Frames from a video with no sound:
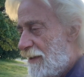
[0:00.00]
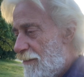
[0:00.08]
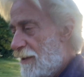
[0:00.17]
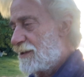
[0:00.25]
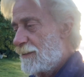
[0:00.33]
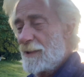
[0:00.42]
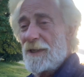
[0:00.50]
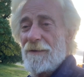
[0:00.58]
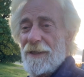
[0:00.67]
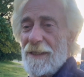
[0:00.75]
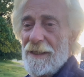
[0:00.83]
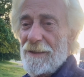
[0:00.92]
well, tomorrow
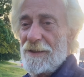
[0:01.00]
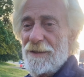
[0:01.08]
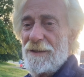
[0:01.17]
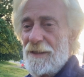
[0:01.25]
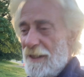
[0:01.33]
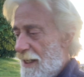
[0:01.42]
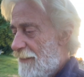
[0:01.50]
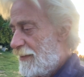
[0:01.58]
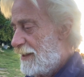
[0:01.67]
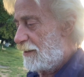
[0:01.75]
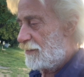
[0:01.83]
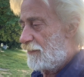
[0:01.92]
I have
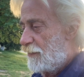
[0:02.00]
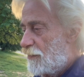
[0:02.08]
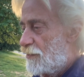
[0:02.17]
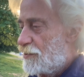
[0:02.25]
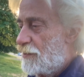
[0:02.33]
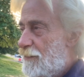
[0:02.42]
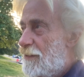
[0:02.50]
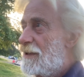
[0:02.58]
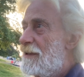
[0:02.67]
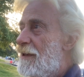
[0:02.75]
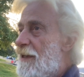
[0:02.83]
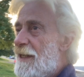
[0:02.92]
another photo shoot,
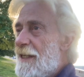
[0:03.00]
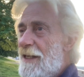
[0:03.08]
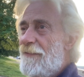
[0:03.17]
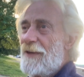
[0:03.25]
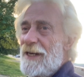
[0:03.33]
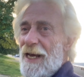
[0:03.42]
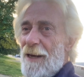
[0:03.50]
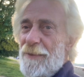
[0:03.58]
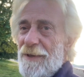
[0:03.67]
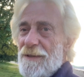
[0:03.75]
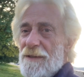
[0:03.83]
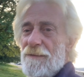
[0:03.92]
if it
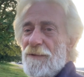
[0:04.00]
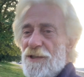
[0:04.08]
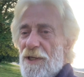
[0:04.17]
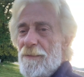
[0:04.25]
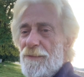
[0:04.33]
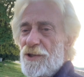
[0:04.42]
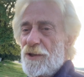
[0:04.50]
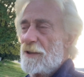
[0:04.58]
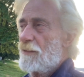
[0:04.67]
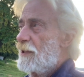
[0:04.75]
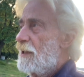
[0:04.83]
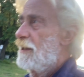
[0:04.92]
happens, which I'm sure it
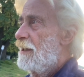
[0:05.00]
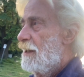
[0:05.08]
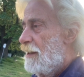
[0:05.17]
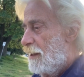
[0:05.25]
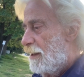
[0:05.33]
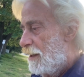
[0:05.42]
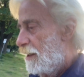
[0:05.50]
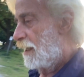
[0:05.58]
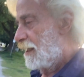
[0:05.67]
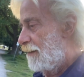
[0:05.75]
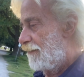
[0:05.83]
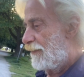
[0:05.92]
will.
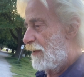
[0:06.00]
Um,